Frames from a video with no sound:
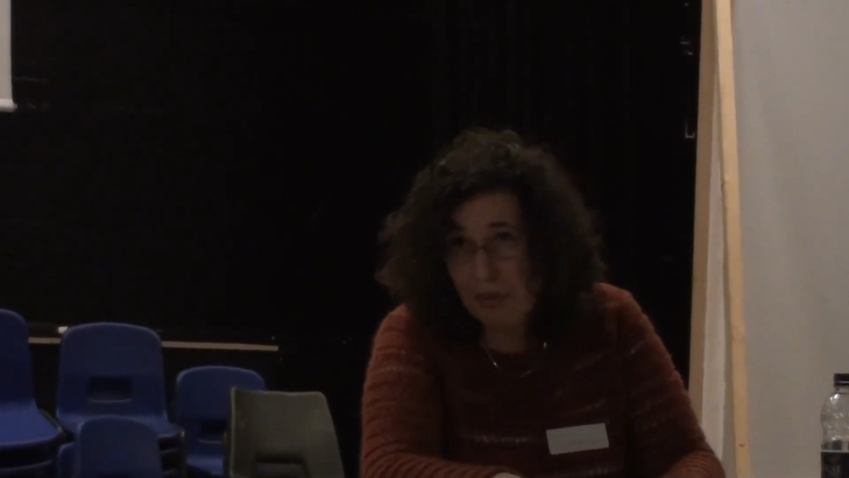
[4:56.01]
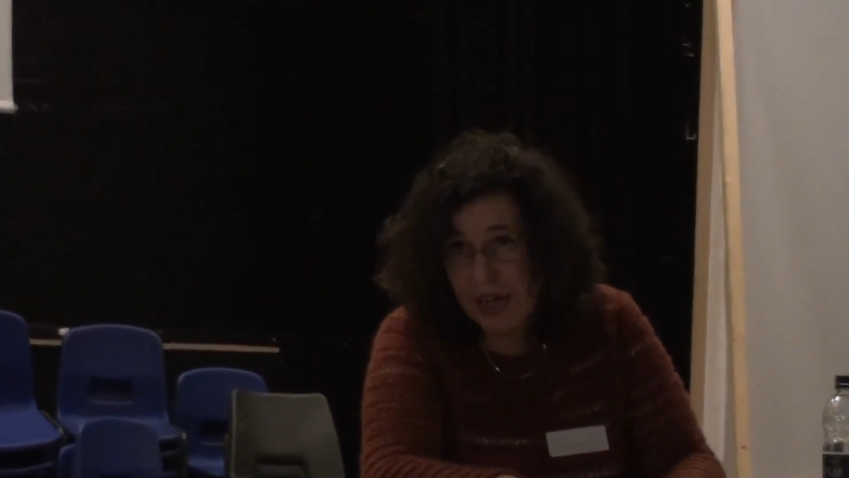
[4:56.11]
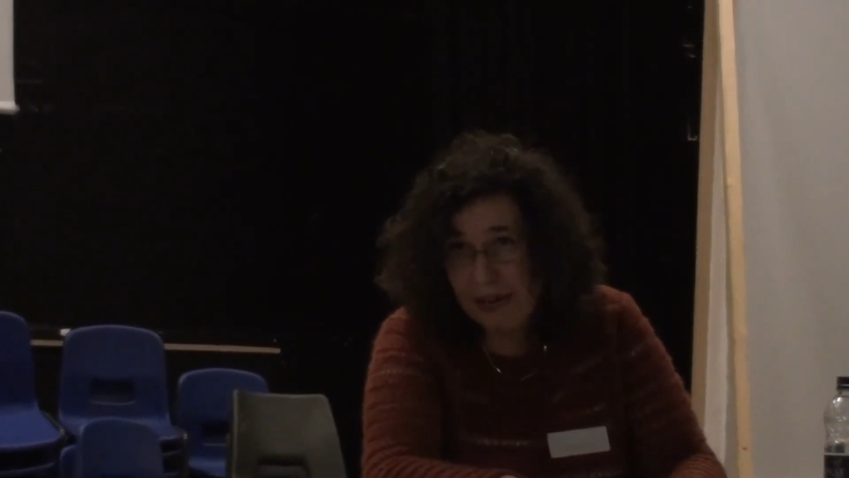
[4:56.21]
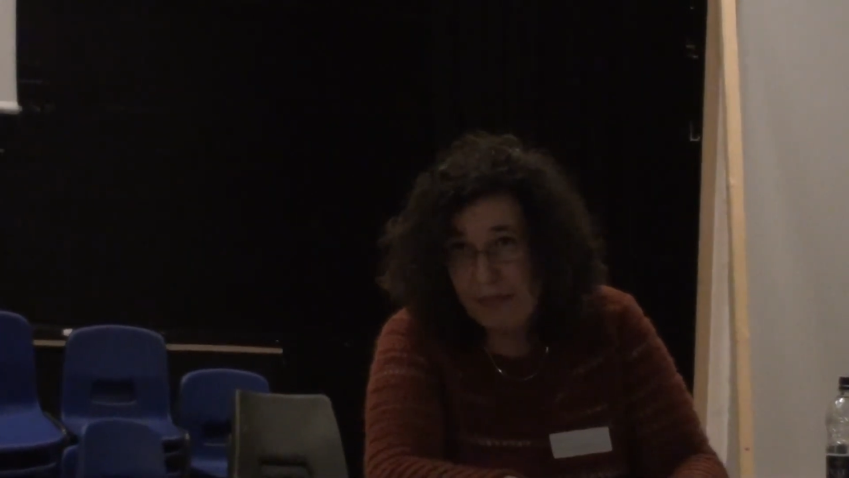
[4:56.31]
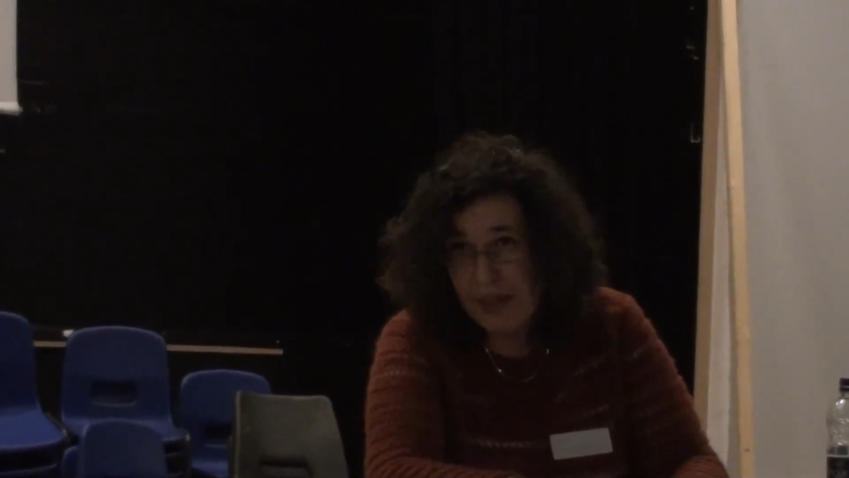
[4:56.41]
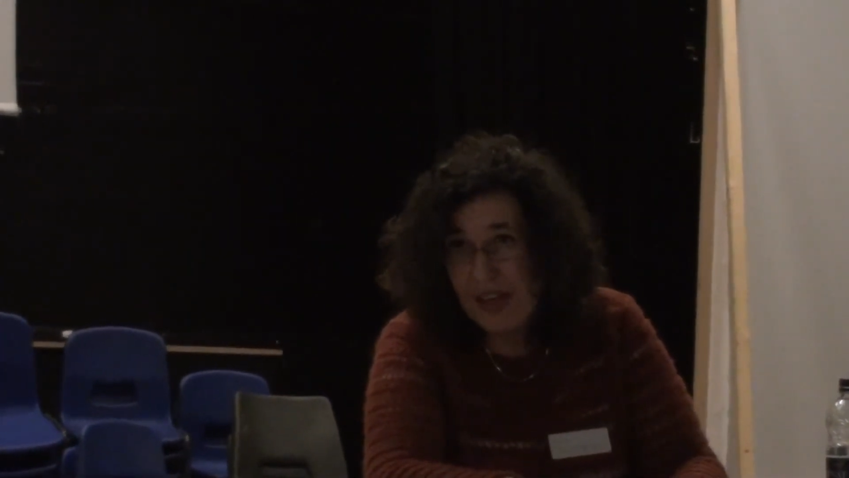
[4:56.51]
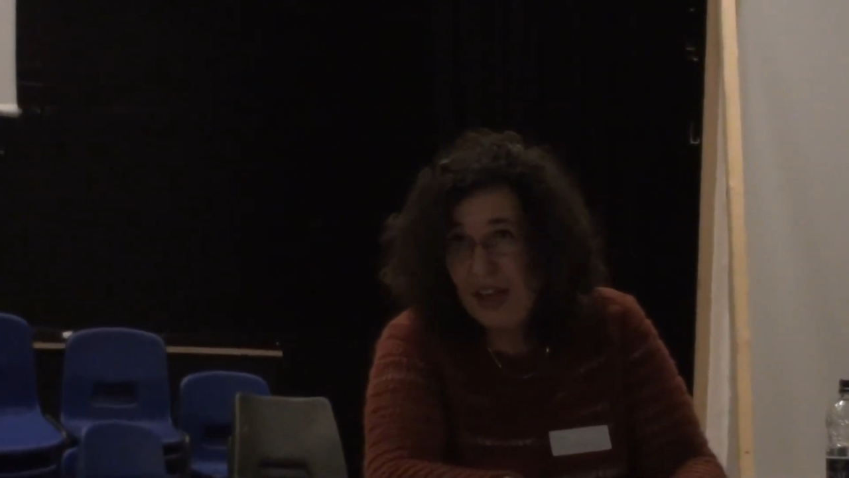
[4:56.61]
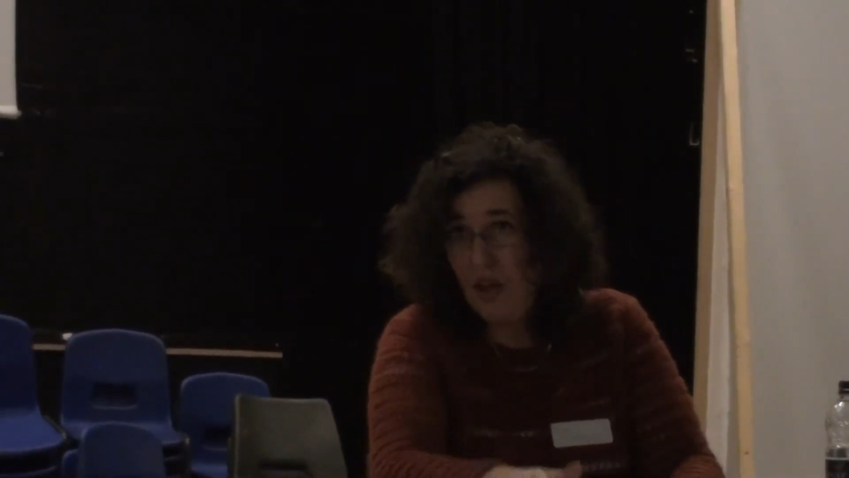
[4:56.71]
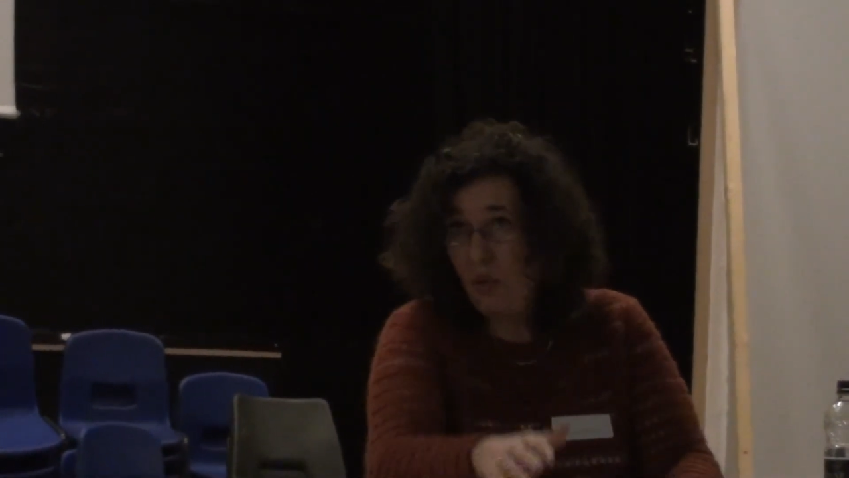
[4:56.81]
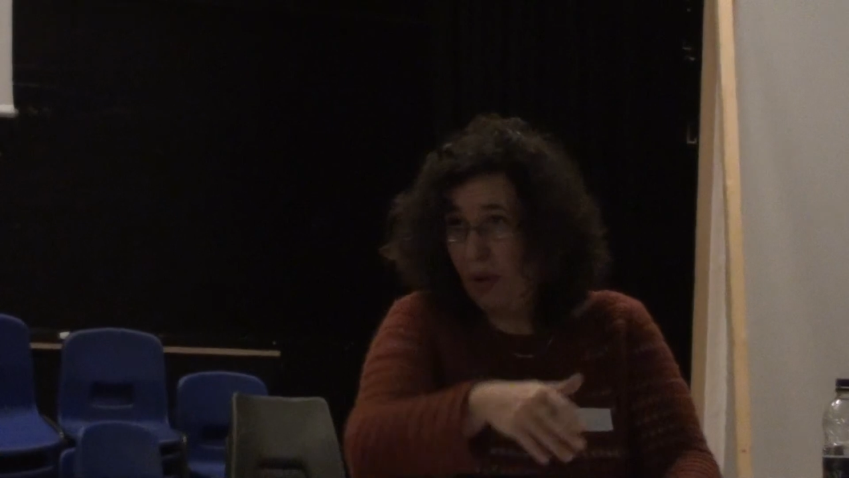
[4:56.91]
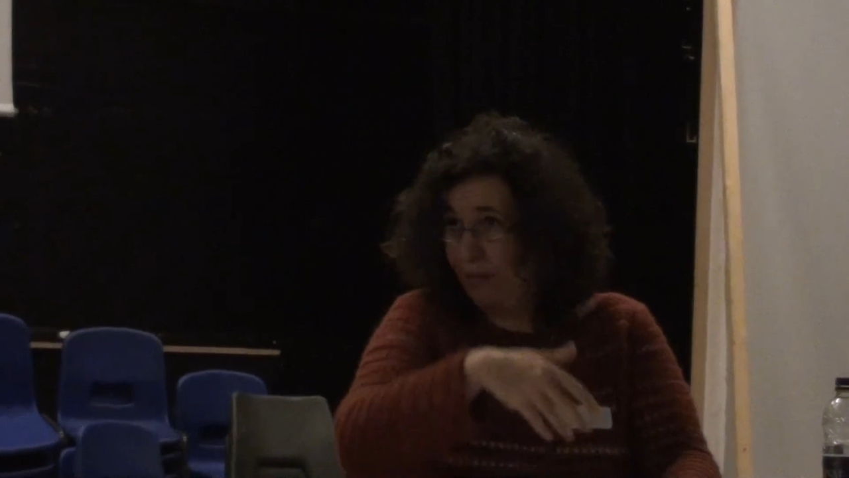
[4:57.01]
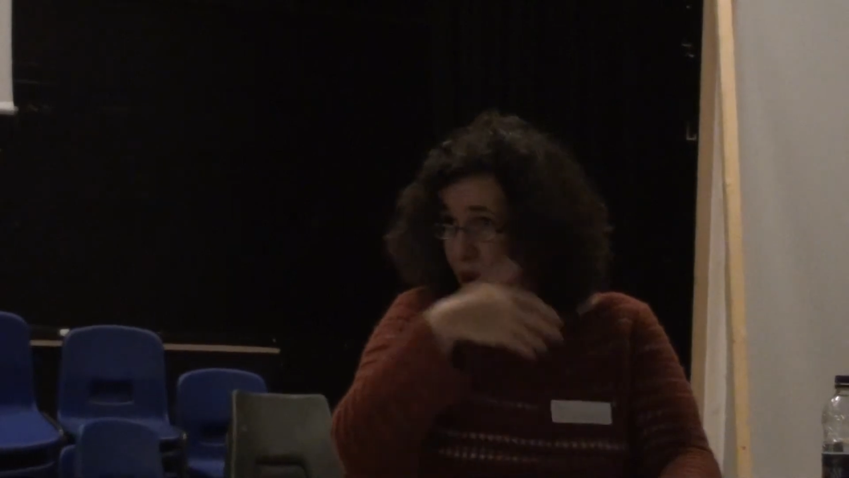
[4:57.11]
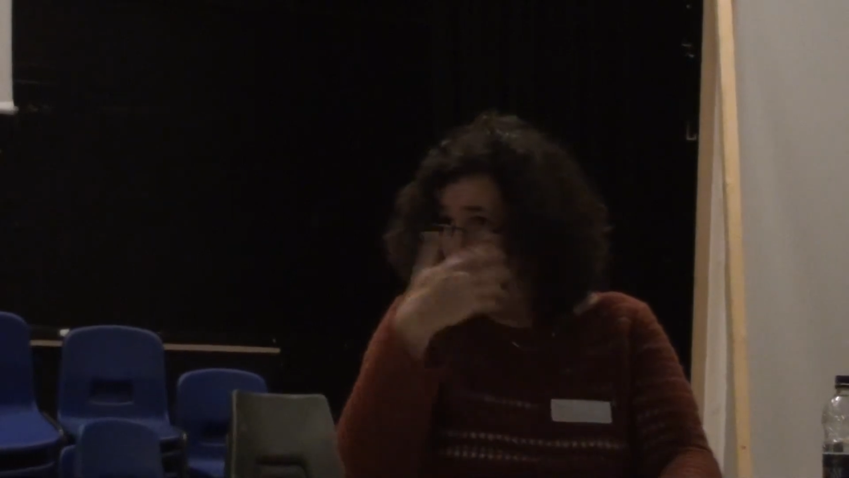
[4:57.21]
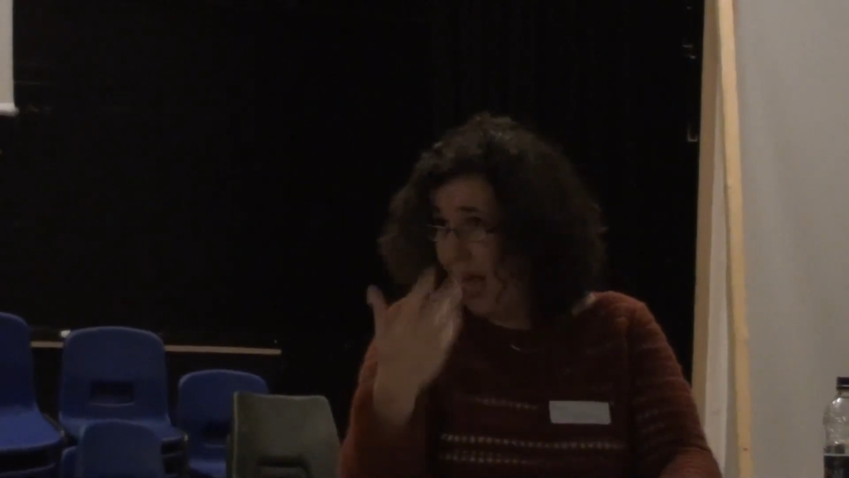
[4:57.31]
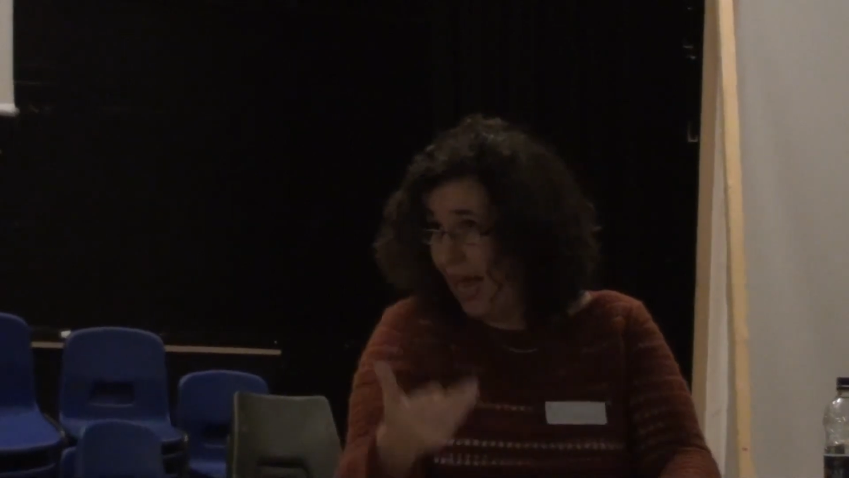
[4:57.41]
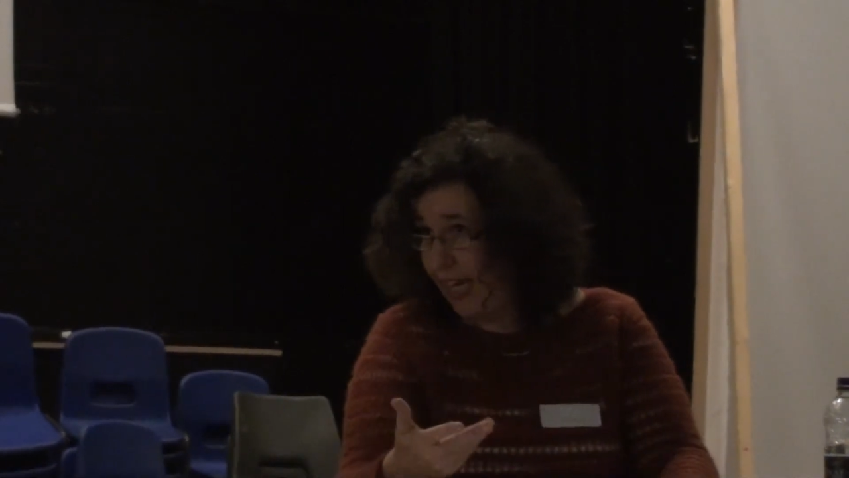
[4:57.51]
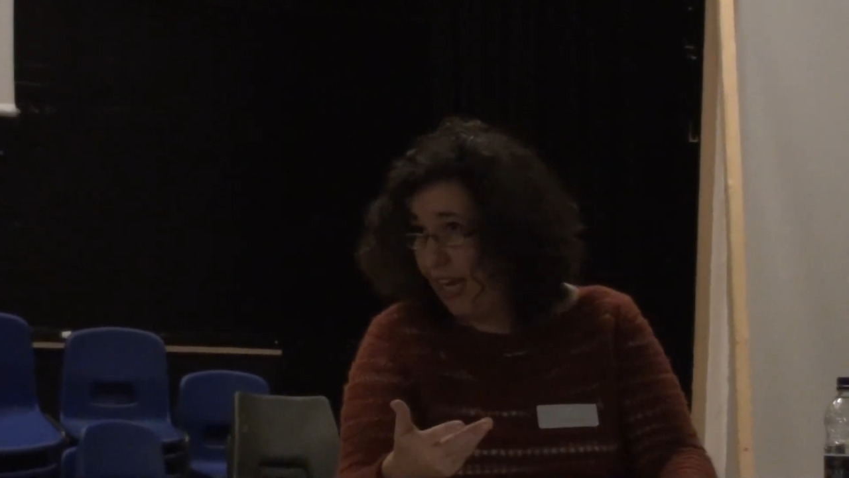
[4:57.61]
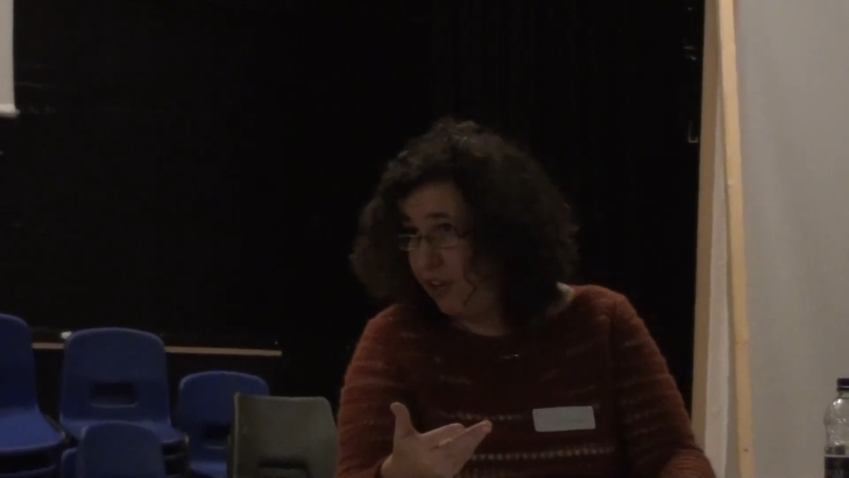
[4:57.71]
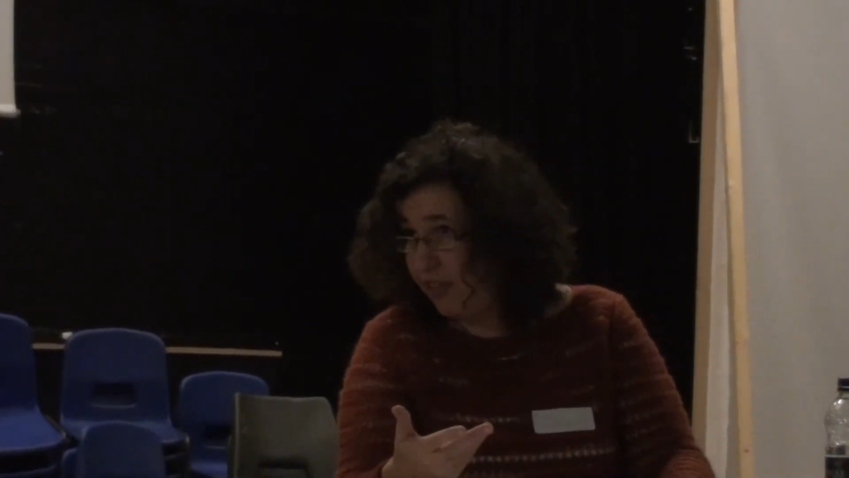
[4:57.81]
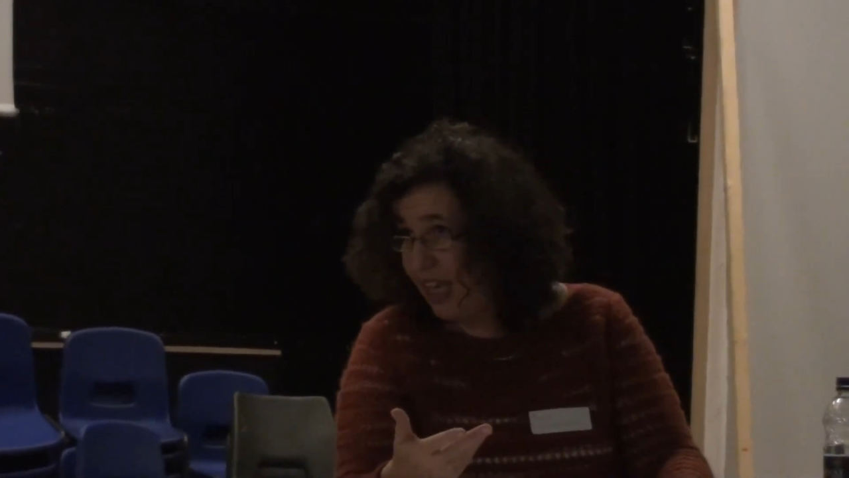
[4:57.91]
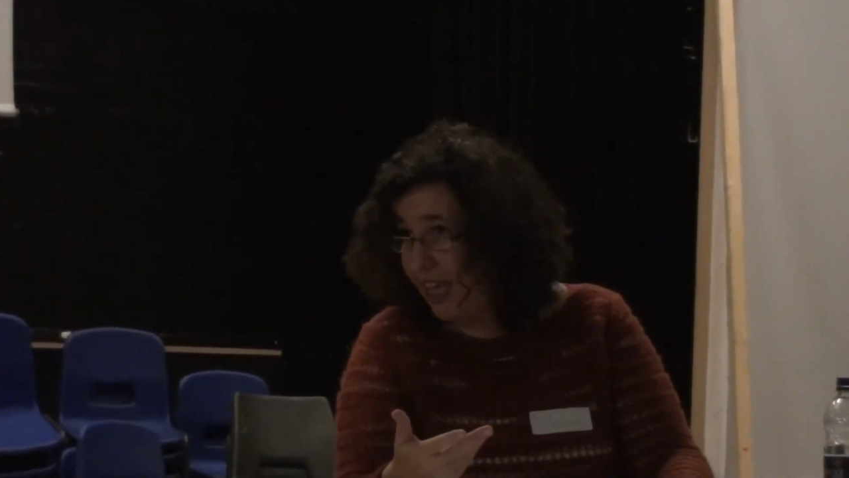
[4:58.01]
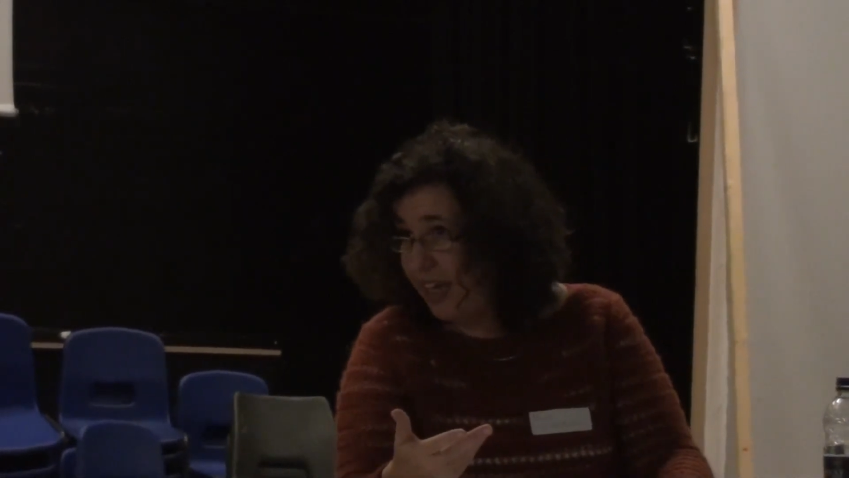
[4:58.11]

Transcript: point. We've got Hackney NET